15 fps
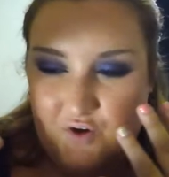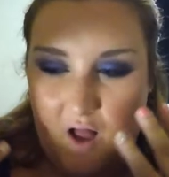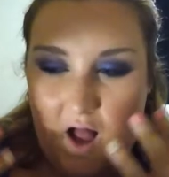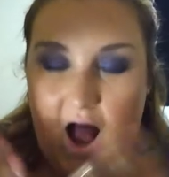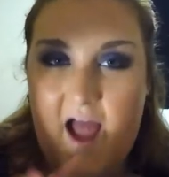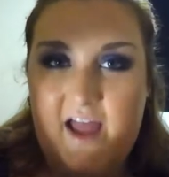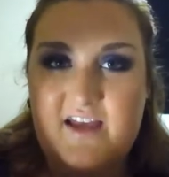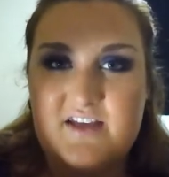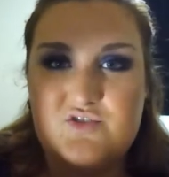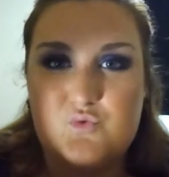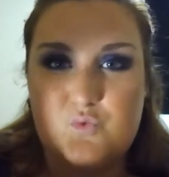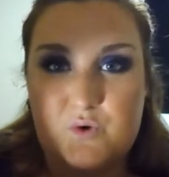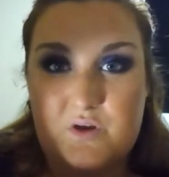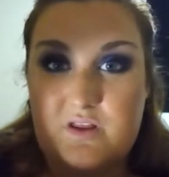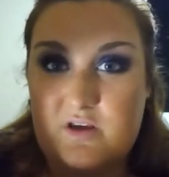eye is
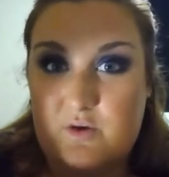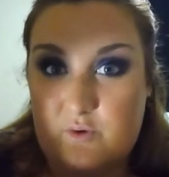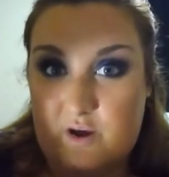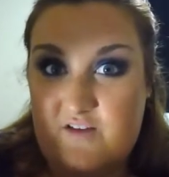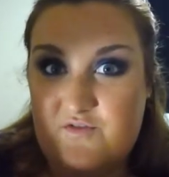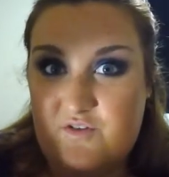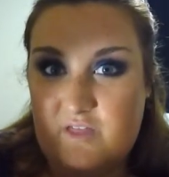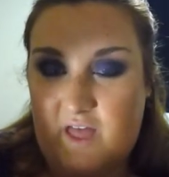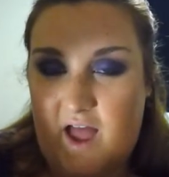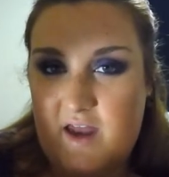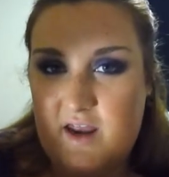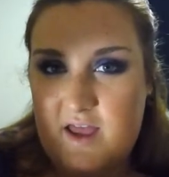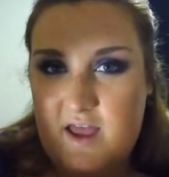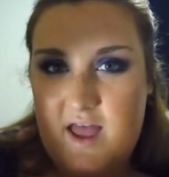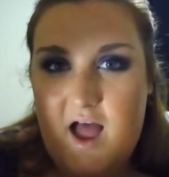really great for that.
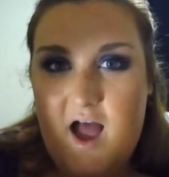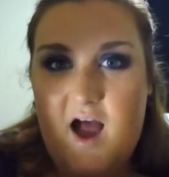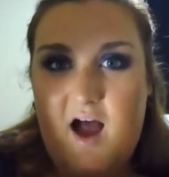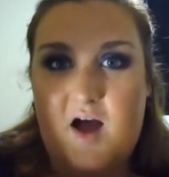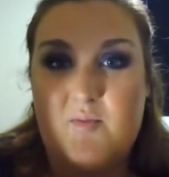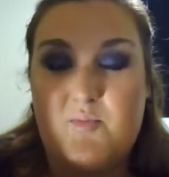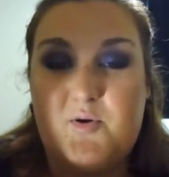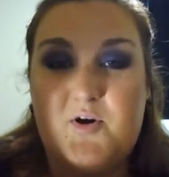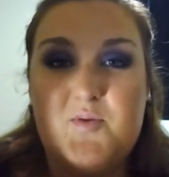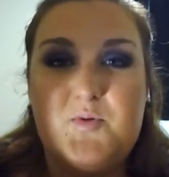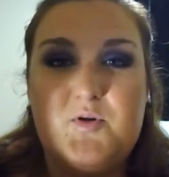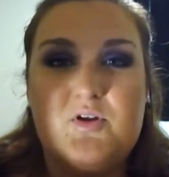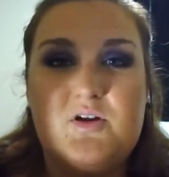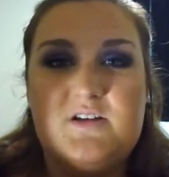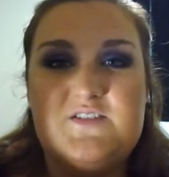
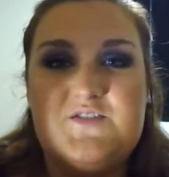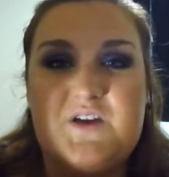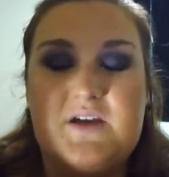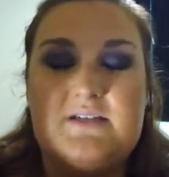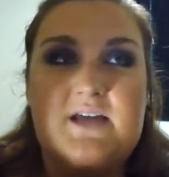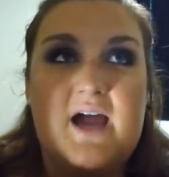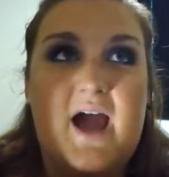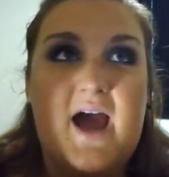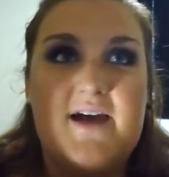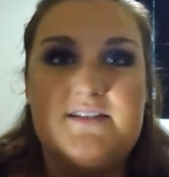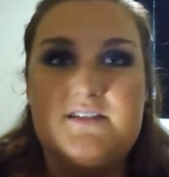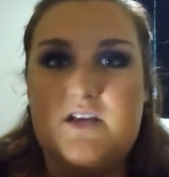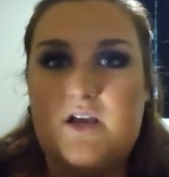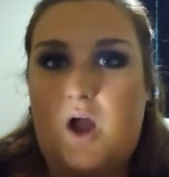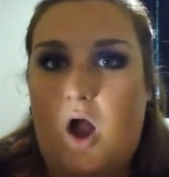Purple looks
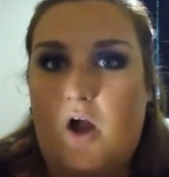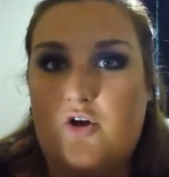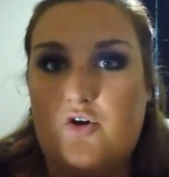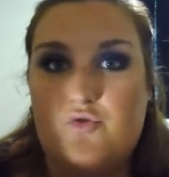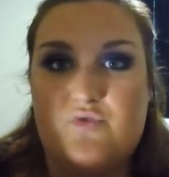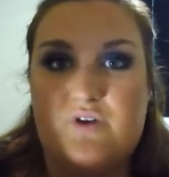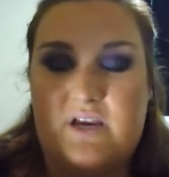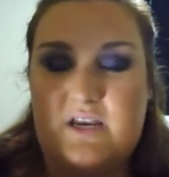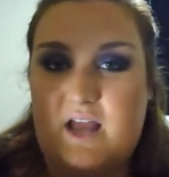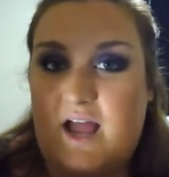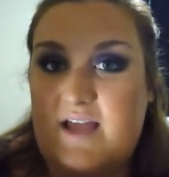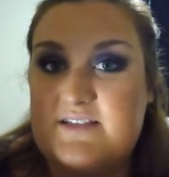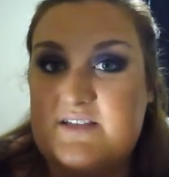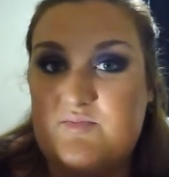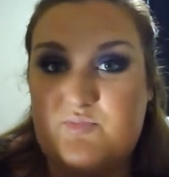fantastic on green
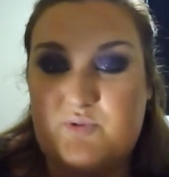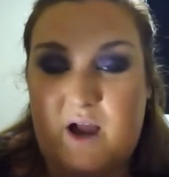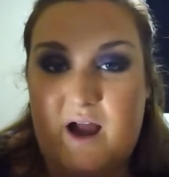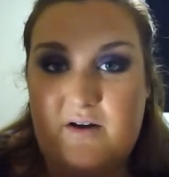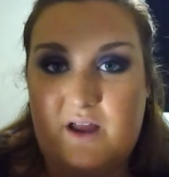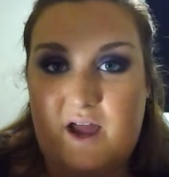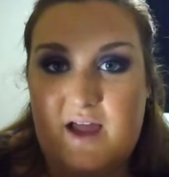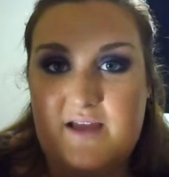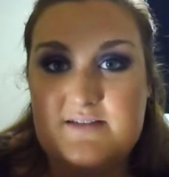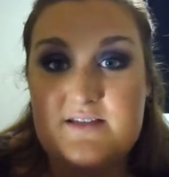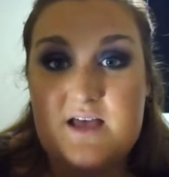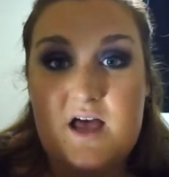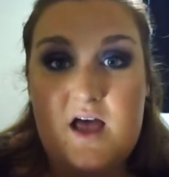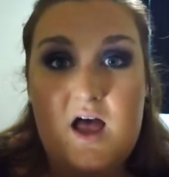eyes and brown eyes.